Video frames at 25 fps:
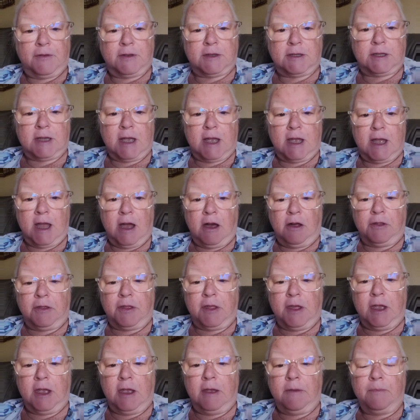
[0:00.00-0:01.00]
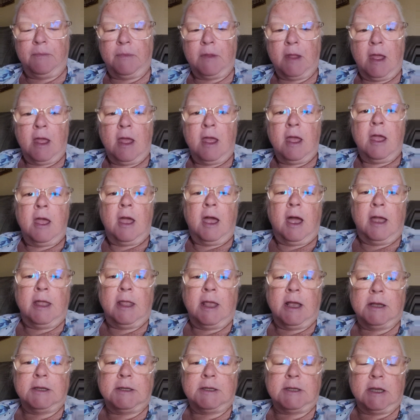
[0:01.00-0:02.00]
Stay healthy.
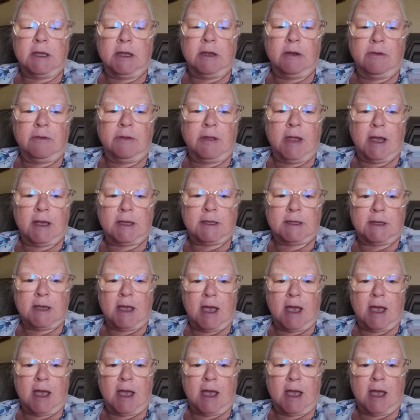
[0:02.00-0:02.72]
And I'll see you next